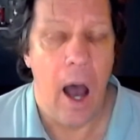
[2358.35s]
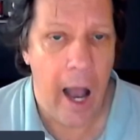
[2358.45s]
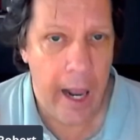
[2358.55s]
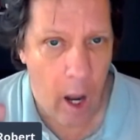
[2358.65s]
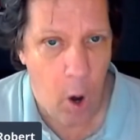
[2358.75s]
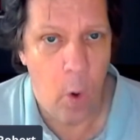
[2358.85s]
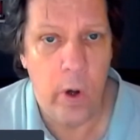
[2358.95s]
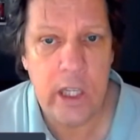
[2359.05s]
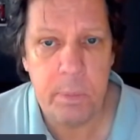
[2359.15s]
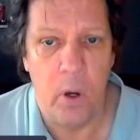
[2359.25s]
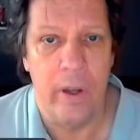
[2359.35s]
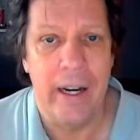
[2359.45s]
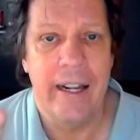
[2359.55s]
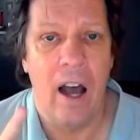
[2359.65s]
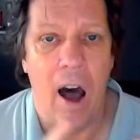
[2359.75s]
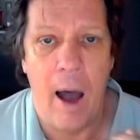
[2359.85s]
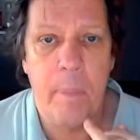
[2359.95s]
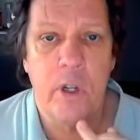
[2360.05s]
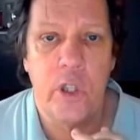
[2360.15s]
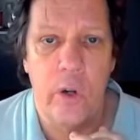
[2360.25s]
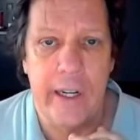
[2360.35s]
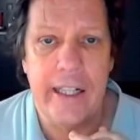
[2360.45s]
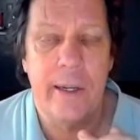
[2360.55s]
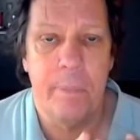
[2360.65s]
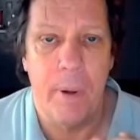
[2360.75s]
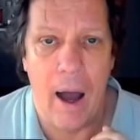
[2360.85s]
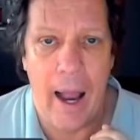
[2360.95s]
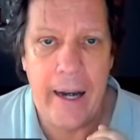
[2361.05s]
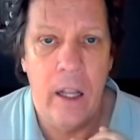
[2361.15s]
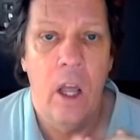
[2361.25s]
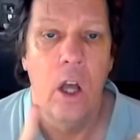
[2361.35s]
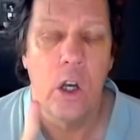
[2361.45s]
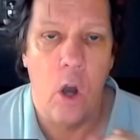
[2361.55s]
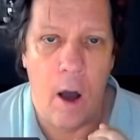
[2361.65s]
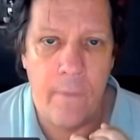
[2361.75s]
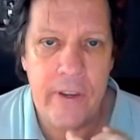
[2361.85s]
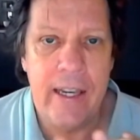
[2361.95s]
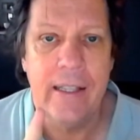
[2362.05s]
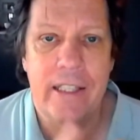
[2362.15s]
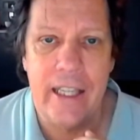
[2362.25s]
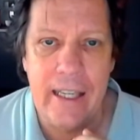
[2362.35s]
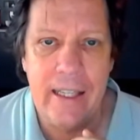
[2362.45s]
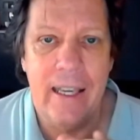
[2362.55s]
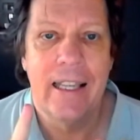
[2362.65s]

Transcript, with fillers: I always put an opportunity to buy coffee, tea,